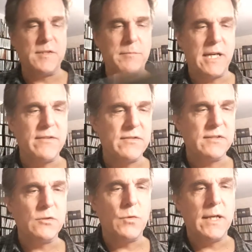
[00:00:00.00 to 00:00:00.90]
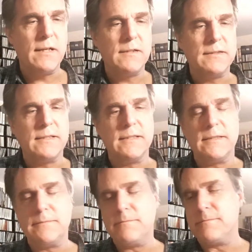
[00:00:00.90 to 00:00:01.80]
to buy this in the wild.
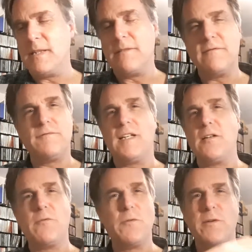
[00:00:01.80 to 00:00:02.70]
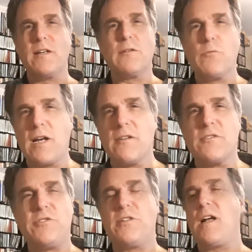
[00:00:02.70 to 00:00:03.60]
Uh, a fellow, we were at a
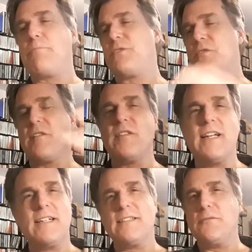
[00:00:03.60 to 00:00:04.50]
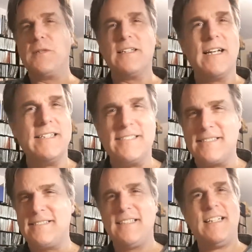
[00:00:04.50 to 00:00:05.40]
record shop sort of thing, and the one guy
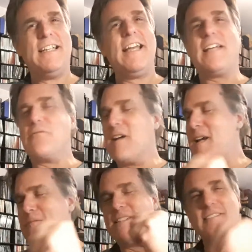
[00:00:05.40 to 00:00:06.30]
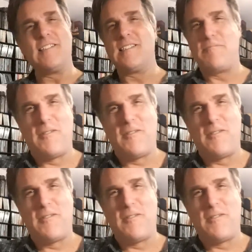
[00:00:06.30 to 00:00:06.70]
just had grabbed it just